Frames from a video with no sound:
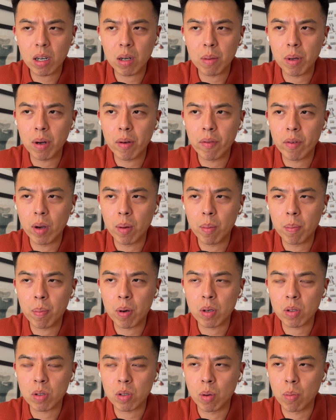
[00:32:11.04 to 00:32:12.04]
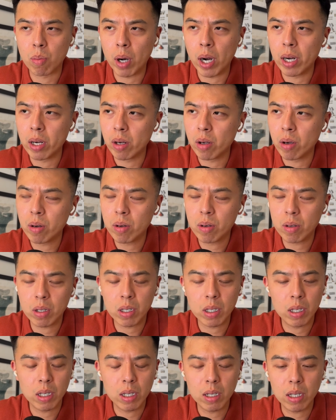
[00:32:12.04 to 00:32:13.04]
got a bit of a personal brand. No,
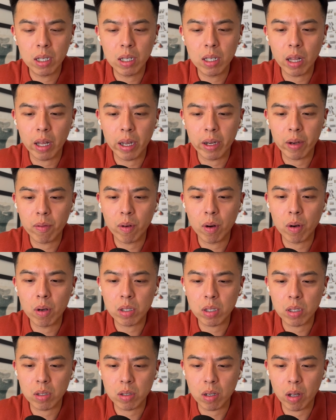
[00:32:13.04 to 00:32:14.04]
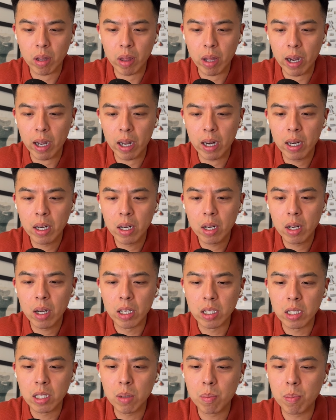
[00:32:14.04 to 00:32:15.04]
he like focuses on that. Yeah.
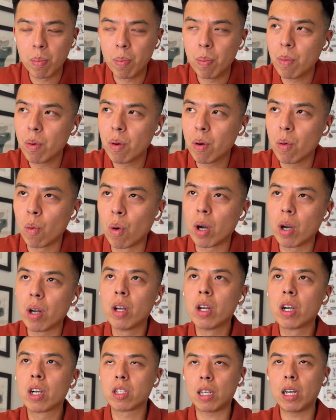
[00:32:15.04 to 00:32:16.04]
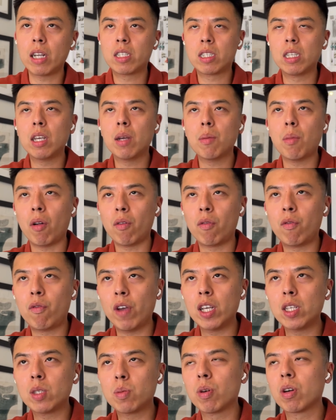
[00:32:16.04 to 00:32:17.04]
Is he? Because I see him on
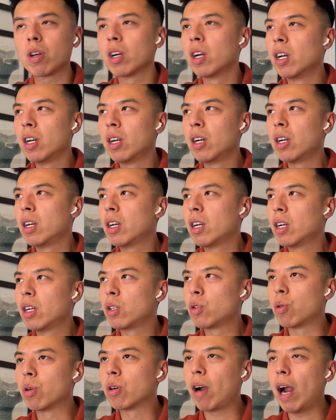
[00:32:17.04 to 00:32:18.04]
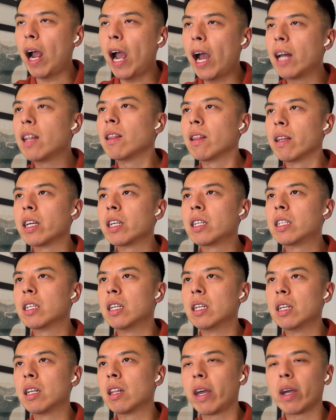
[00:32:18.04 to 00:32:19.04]
Facebook, Twitter, and
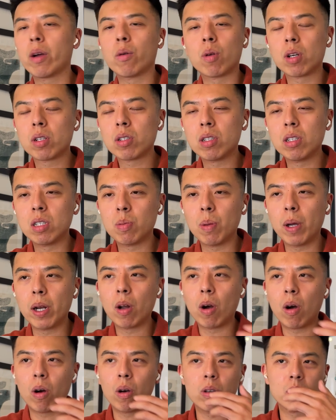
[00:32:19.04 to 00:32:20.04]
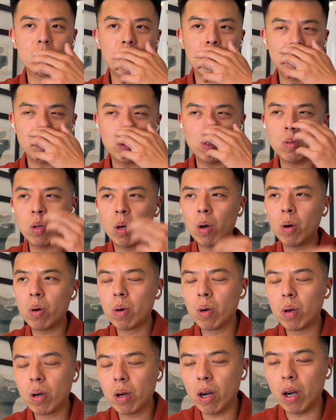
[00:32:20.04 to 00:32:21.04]
LinkedIn. Like, where does he spend all his time? Do you know?